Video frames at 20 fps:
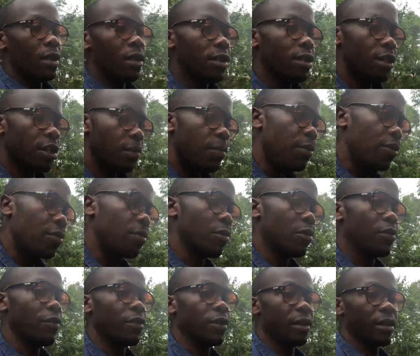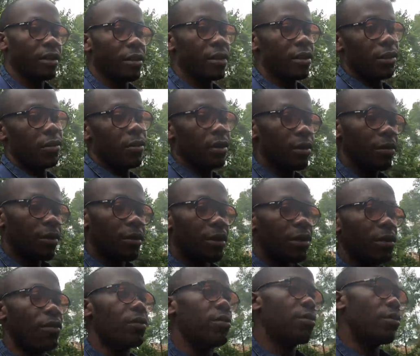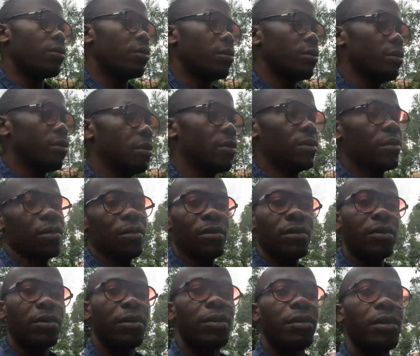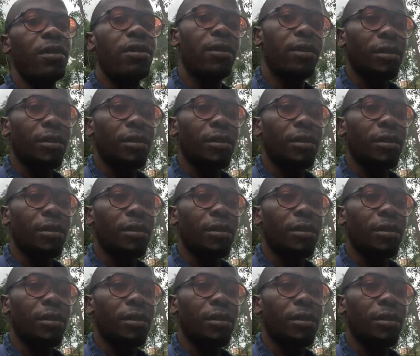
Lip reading: let's keep on moving and see what we can do. Yeah.